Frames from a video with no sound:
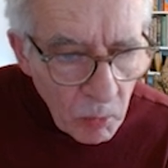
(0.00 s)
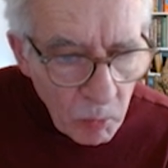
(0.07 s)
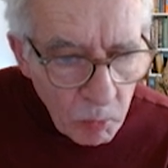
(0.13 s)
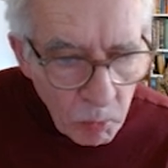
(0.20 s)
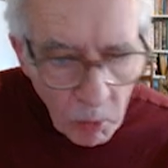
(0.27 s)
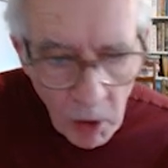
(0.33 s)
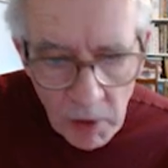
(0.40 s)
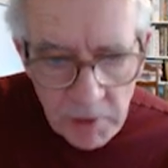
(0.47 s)

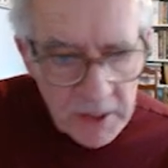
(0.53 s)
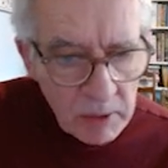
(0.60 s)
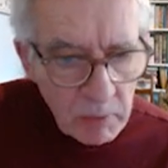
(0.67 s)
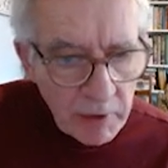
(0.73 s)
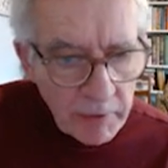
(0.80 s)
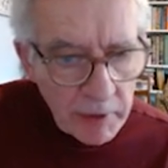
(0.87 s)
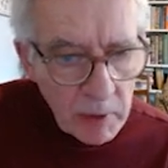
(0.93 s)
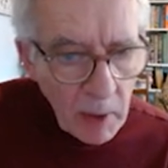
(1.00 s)
one thing we
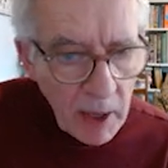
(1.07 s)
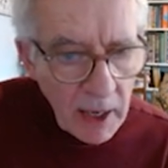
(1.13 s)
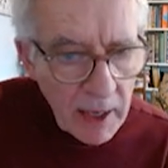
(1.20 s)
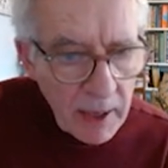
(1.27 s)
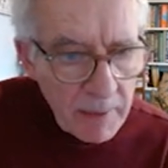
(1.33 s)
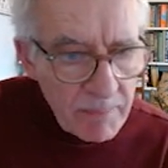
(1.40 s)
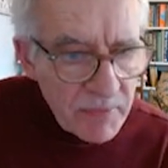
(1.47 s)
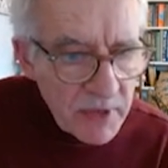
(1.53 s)

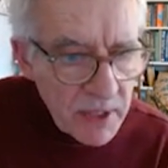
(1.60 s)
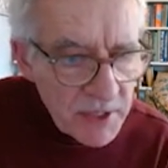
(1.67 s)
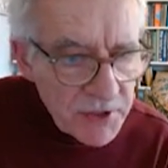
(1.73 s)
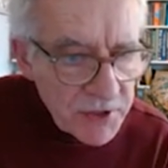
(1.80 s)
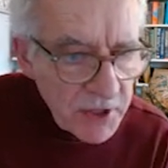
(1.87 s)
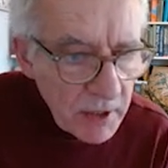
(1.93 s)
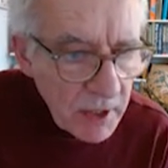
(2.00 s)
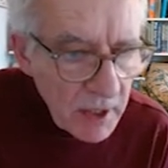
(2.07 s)
require is
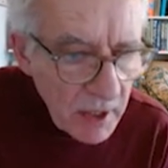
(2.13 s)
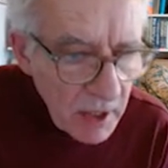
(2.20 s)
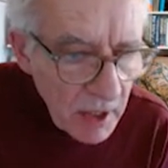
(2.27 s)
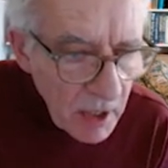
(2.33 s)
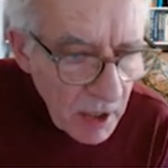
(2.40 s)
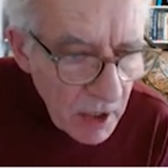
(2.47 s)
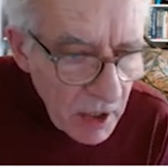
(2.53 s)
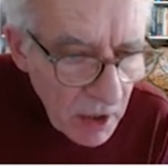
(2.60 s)
that
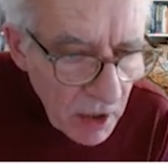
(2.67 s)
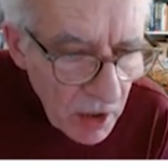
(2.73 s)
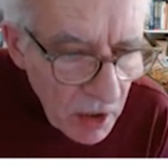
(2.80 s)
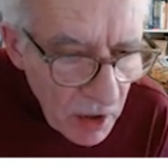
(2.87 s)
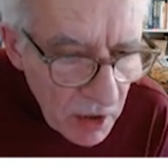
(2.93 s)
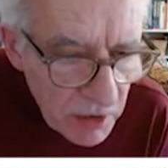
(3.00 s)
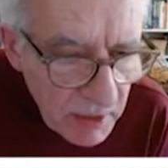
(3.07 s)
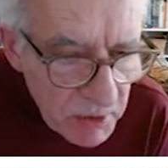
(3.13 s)

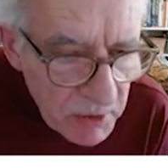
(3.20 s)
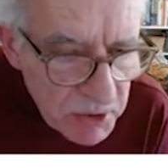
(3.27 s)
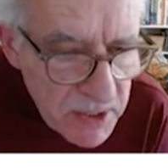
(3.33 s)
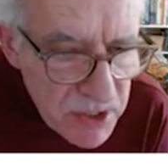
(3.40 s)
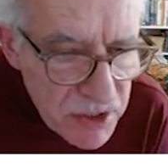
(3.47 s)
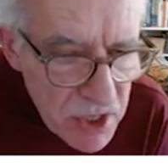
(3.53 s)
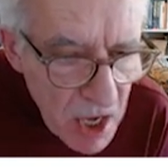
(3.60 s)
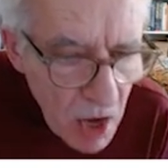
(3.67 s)
there must be
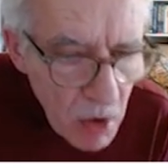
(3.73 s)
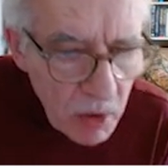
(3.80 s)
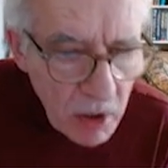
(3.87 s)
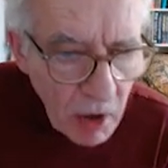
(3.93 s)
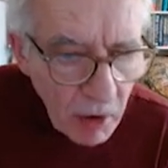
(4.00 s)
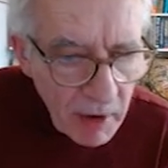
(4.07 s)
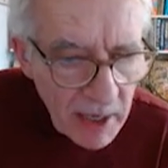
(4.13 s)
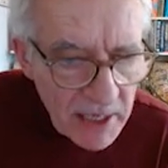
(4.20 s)
no
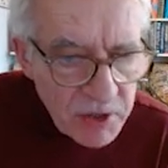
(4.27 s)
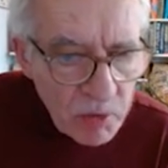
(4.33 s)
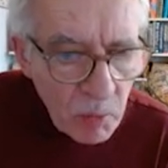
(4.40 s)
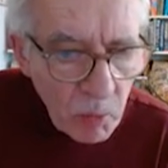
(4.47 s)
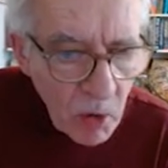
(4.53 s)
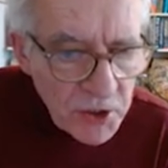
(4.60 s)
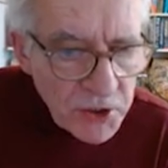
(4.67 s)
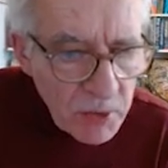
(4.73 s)
correlation
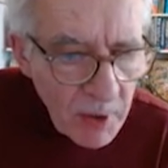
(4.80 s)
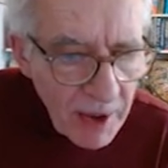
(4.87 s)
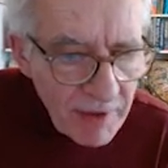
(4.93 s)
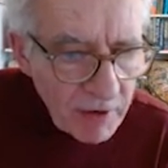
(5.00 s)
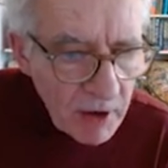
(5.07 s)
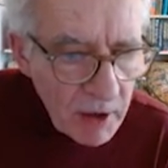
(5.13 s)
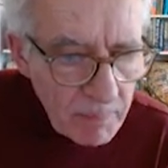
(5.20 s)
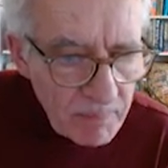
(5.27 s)

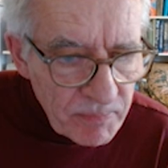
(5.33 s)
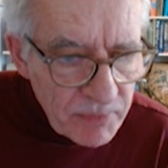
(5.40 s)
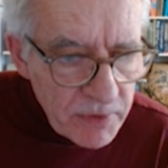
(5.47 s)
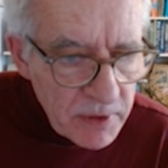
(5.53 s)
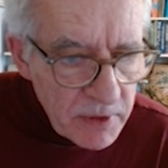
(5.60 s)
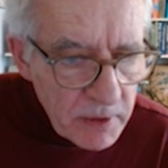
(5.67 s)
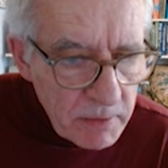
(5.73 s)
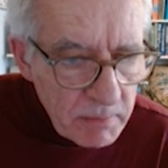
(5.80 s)
whatsoever
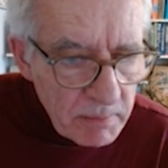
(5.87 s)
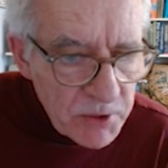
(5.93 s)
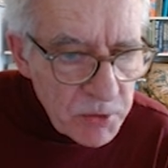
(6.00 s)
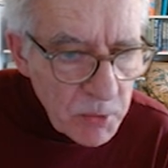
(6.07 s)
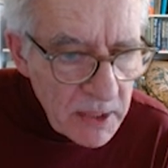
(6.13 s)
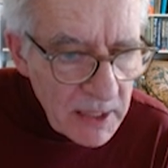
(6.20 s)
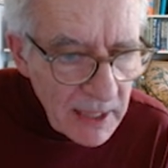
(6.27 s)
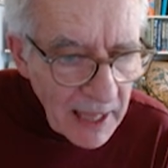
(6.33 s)

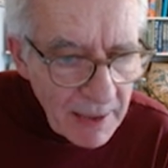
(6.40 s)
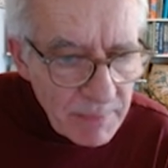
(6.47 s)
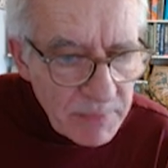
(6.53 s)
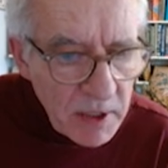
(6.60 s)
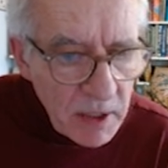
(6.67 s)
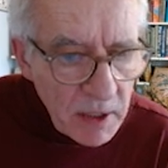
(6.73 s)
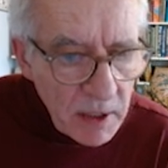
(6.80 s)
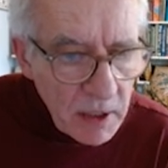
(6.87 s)
between
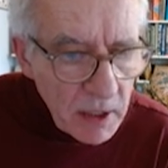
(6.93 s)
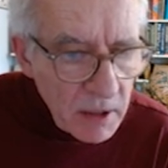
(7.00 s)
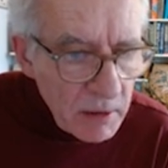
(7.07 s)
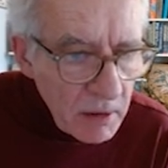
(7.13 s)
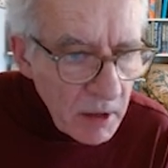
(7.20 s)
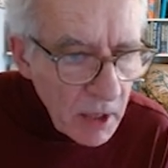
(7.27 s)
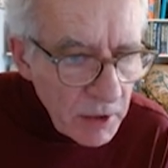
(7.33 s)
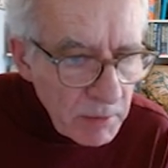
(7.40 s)
lambda
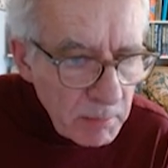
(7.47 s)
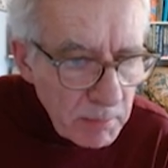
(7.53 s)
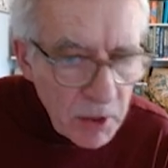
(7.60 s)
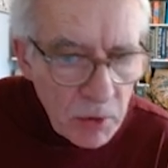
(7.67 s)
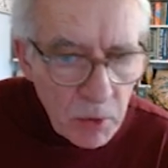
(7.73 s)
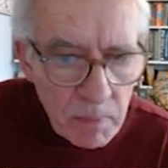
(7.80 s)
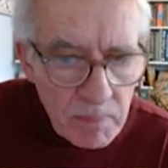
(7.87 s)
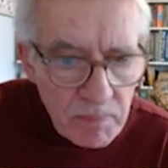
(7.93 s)
and
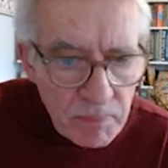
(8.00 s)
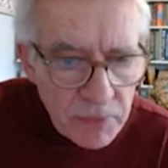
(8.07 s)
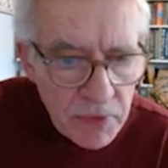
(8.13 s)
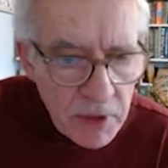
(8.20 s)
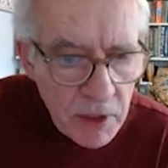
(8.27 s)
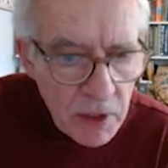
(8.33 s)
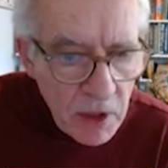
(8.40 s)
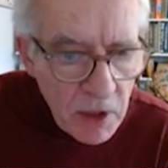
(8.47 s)
mu
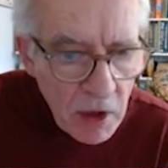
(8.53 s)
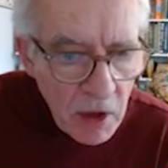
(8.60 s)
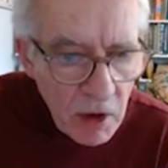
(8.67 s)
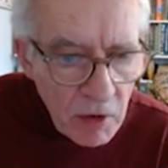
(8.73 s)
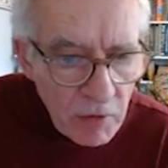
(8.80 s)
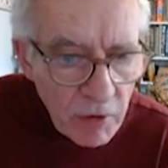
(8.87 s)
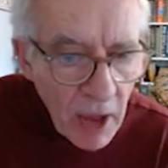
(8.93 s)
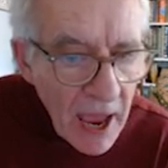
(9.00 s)

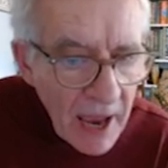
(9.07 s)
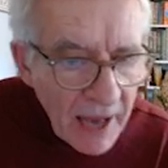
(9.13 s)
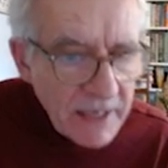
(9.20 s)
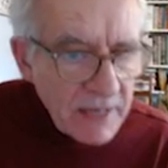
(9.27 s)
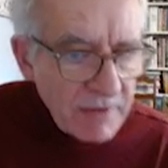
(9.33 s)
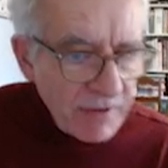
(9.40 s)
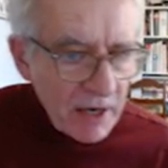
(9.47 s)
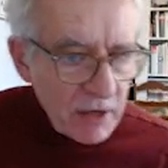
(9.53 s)
for any
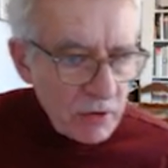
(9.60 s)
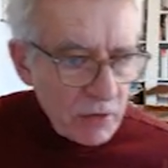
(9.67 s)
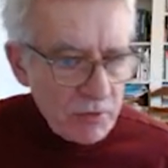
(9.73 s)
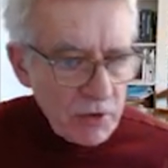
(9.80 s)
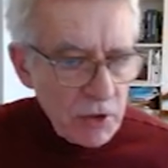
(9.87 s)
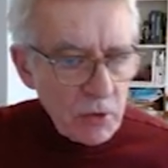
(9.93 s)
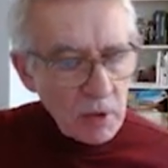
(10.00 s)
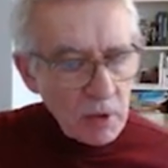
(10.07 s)
value of
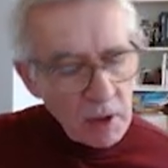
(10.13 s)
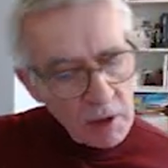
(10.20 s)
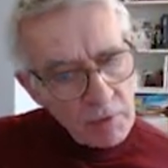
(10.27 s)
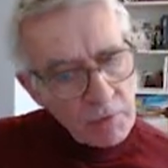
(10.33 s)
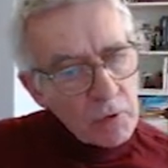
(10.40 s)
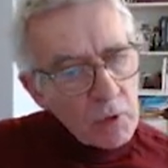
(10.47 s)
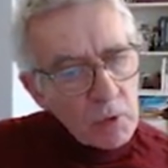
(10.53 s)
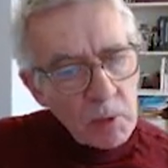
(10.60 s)
nu and
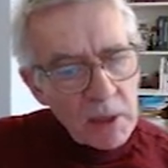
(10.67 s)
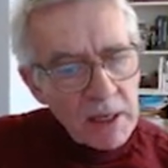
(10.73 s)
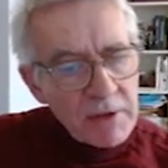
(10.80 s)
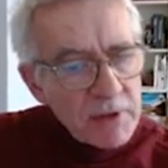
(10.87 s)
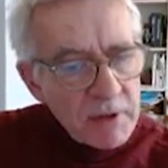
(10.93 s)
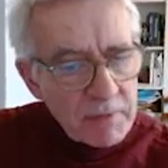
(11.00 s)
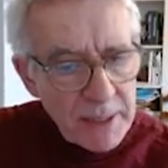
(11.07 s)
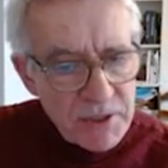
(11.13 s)
for whatever
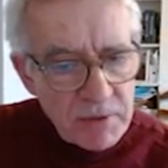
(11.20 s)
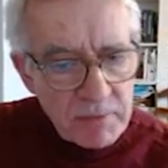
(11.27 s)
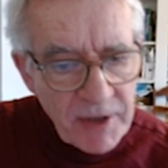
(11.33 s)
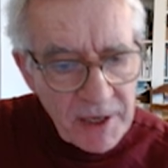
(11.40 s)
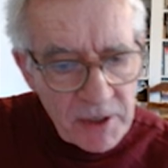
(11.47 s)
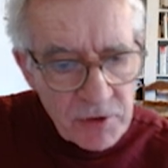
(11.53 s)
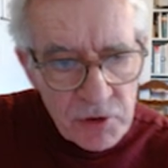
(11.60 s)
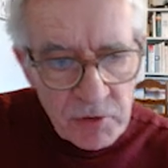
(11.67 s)
the measured
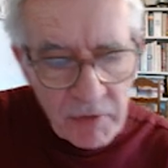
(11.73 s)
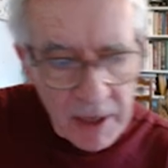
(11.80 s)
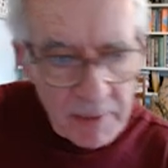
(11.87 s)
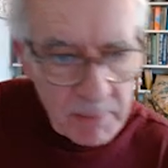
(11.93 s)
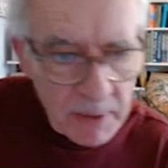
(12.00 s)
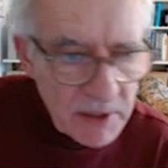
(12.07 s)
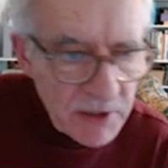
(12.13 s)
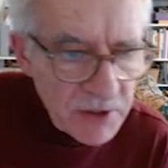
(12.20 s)
values of A,
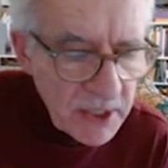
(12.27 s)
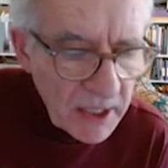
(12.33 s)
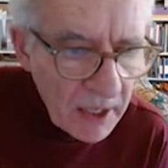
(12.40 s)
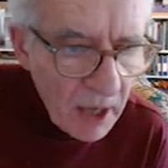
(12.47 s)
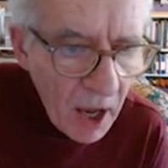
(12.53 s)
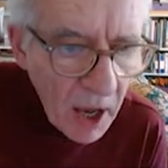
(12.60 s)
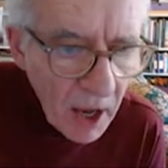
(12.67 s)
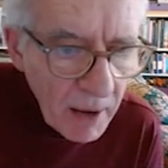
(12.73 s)
B, and C
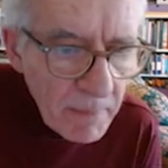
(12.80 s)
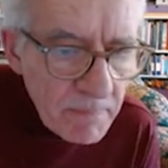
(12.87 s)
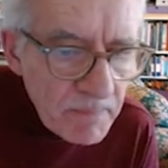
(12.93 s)
are.